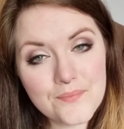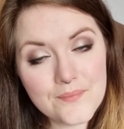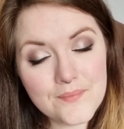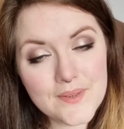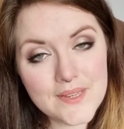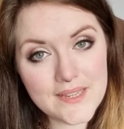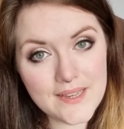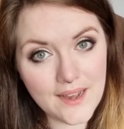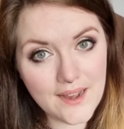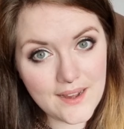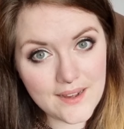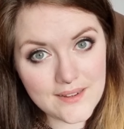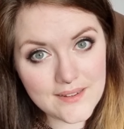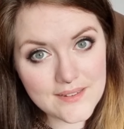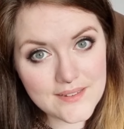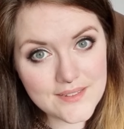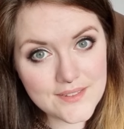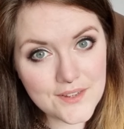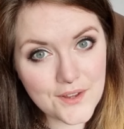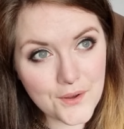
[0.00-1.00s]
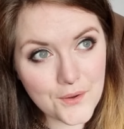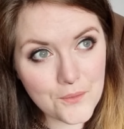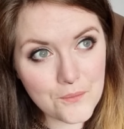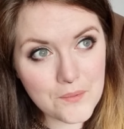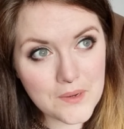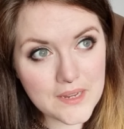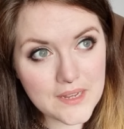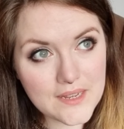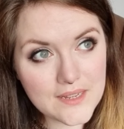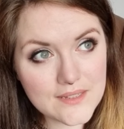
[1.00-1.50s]
Yeah. So
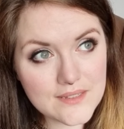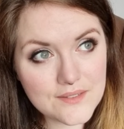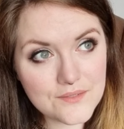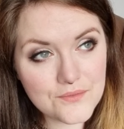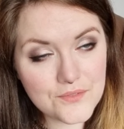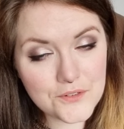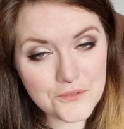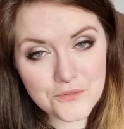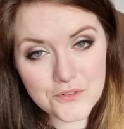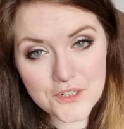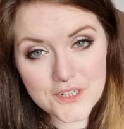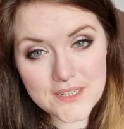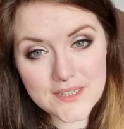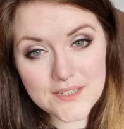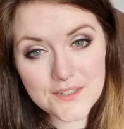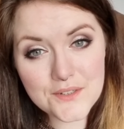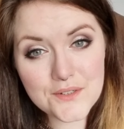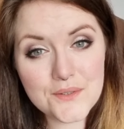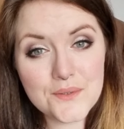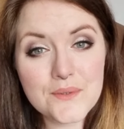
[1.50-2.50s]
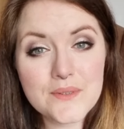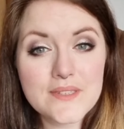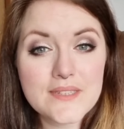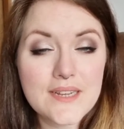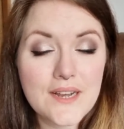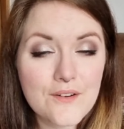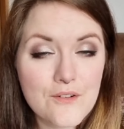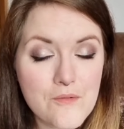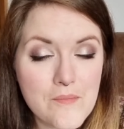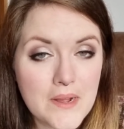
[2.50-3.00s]
please feel free to
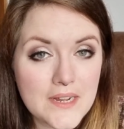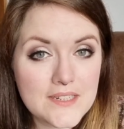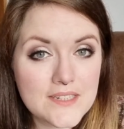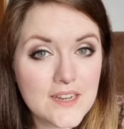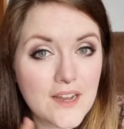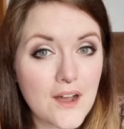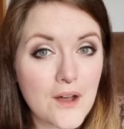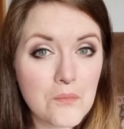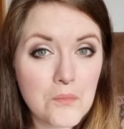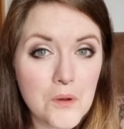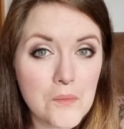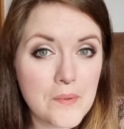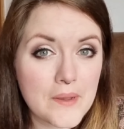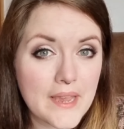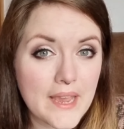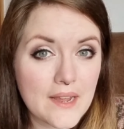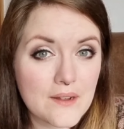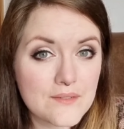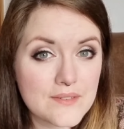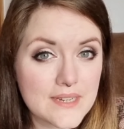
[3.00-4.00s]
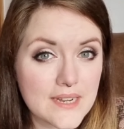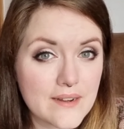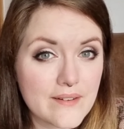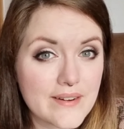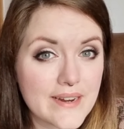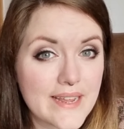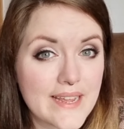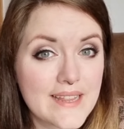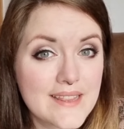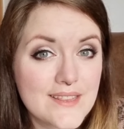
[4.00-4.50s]
set a reminder. I'll pop a
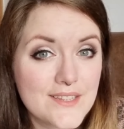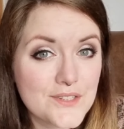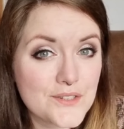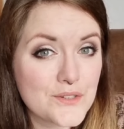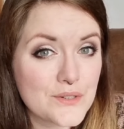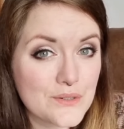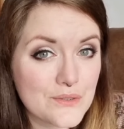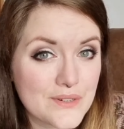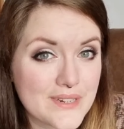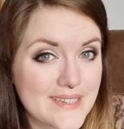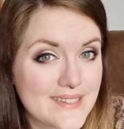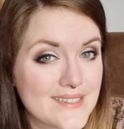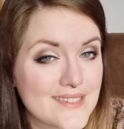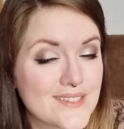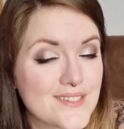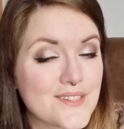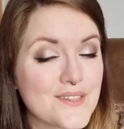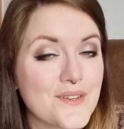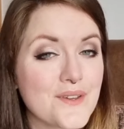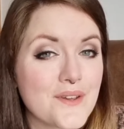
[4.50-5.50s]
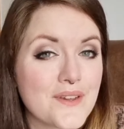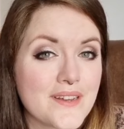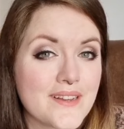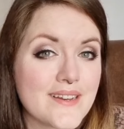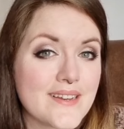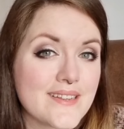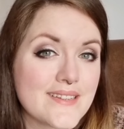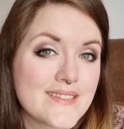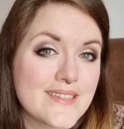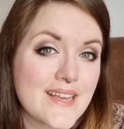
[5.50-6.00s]
countdown in the stories so you
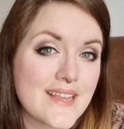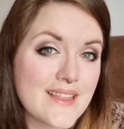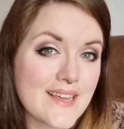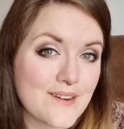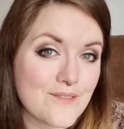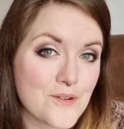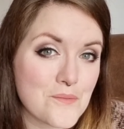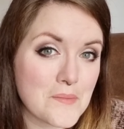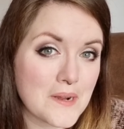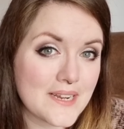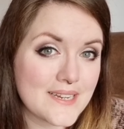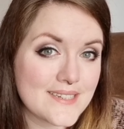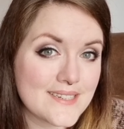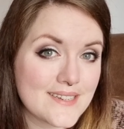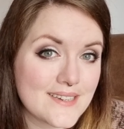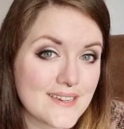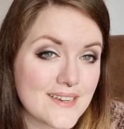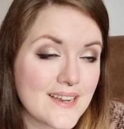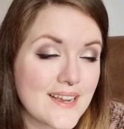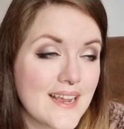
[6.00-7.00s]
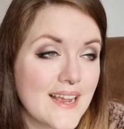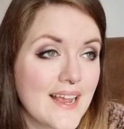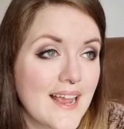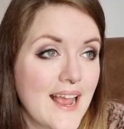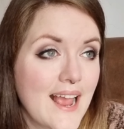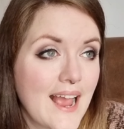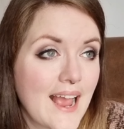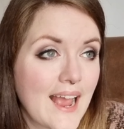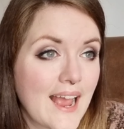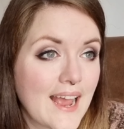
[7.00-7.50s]
can set that reminder.
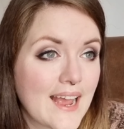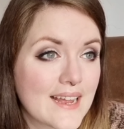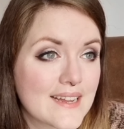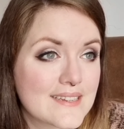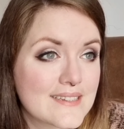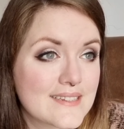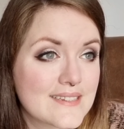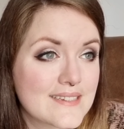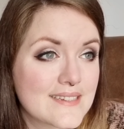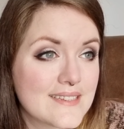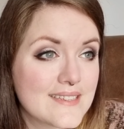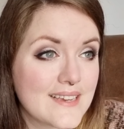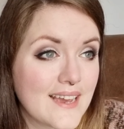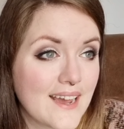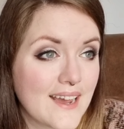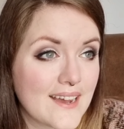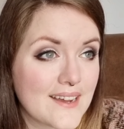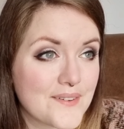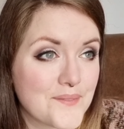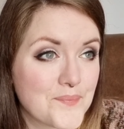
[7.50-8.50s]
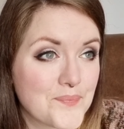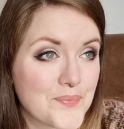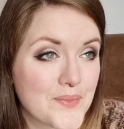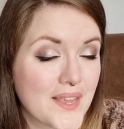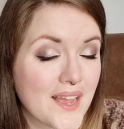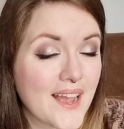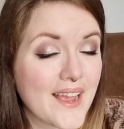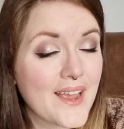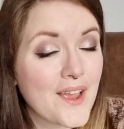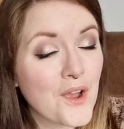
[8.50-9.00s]
And yeah,
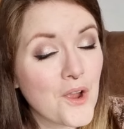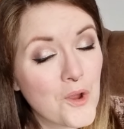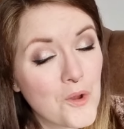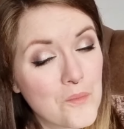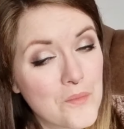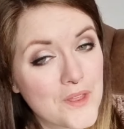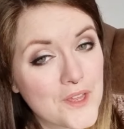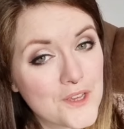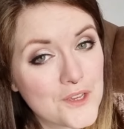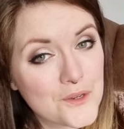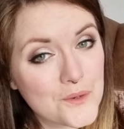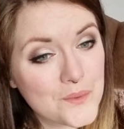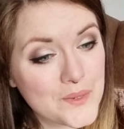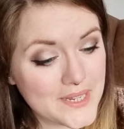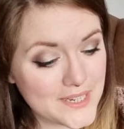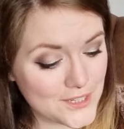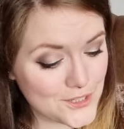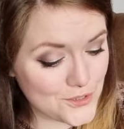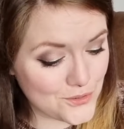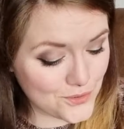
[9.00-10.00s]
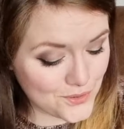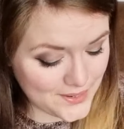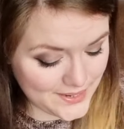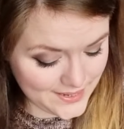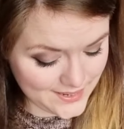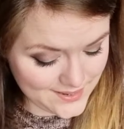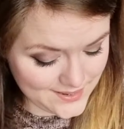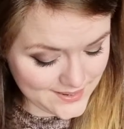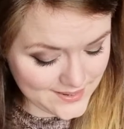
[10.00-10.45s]
I hope that you enjoy.